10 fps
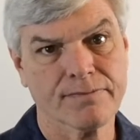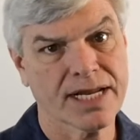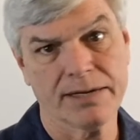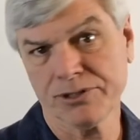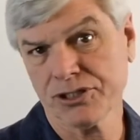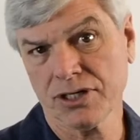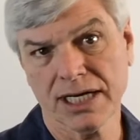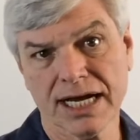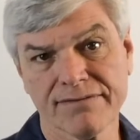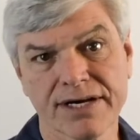and I'm sure a
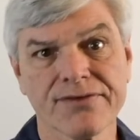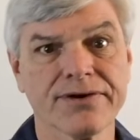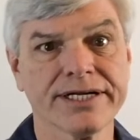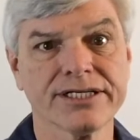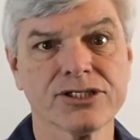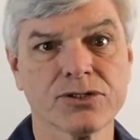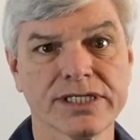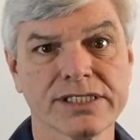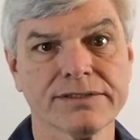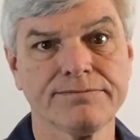lot of other
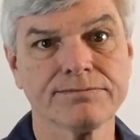industries,